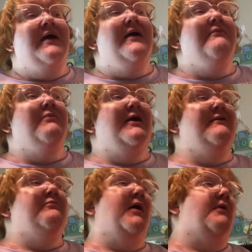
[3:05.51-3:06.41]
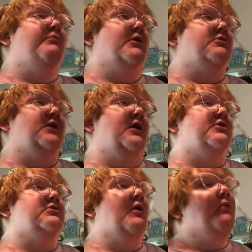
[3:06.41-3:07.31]
It made my birthday
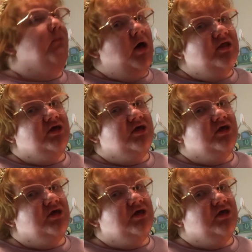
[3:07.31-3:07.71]
so much